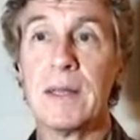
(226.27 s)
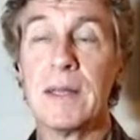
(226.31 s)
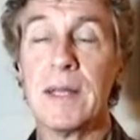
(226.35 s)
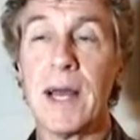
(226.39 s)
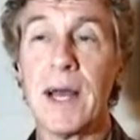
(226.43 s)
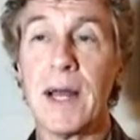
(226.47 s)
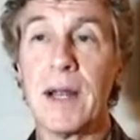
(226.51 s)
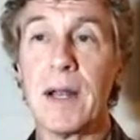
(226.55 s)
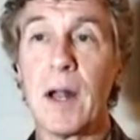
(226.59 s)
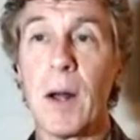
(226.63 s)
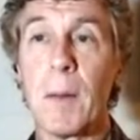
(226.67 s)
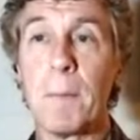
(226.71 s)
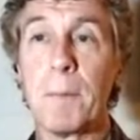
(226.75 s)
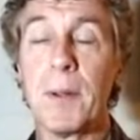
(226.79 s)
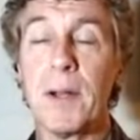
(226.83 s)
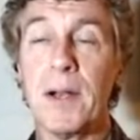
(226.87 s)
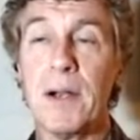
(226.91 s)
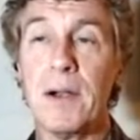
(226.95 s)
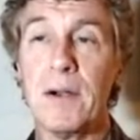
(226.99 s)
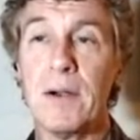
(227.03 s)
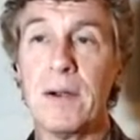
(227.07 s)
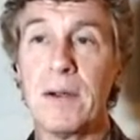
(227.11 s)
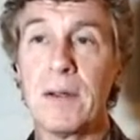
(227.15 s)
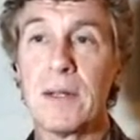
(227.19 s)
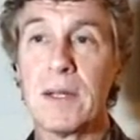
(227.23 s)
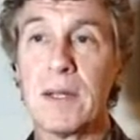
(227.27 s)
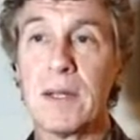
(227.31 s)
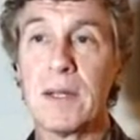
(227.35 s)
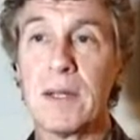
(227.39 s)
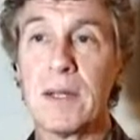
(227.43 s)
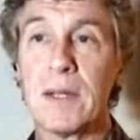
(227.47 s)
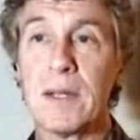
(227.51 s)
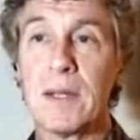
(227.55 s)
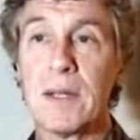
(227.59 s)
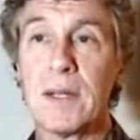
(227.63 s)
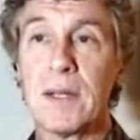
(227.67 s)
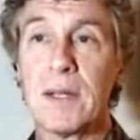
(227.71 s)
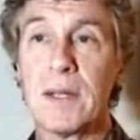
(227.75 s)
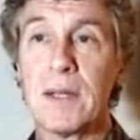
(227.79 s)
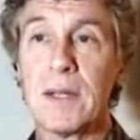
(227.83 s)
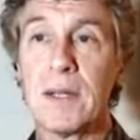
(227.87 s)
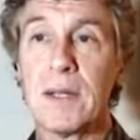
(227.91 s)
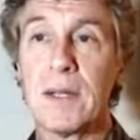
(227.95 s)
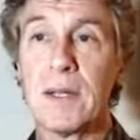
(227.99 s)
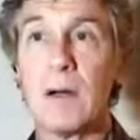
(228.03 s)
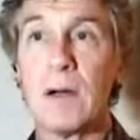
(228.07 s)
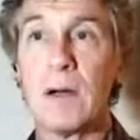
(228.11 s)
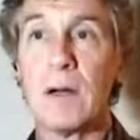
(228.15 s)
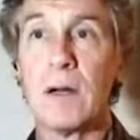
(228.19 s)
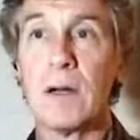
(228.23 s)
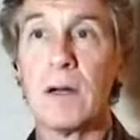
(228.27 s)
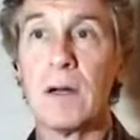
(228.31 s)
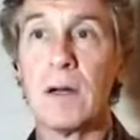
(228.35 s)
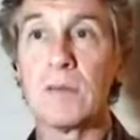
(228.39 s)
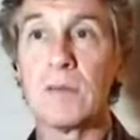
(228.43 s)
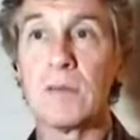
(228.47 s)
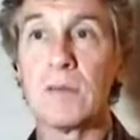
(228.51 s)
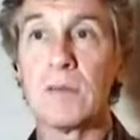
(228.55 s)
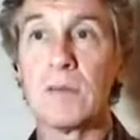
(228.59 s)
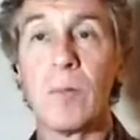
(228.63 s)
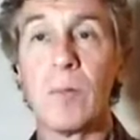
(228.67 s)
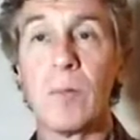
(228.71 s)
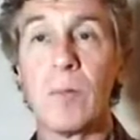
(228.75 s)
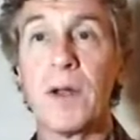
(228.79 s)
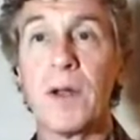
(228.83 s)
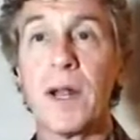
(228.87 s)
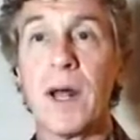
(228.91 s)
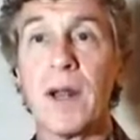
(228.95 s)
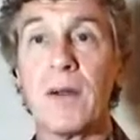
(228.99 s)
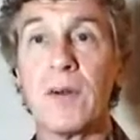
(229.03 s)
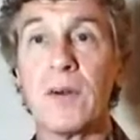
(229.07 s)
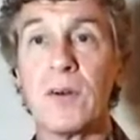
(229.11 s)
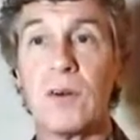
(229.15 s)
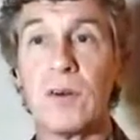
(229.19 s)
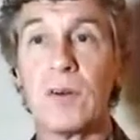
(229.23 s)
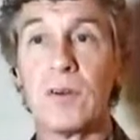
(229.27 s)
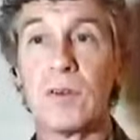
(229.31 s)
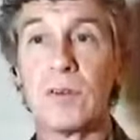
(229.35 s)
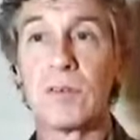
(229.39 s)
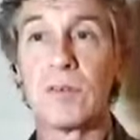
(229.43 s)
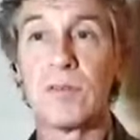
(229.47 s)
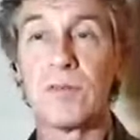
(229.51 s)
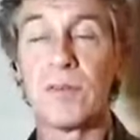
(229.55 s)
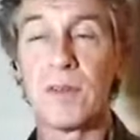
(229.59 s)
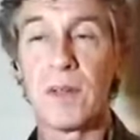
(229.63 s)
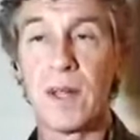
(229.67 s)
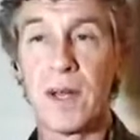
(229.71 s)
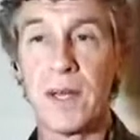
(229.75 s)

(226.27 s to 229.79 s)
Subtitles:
that apparently someone on Earl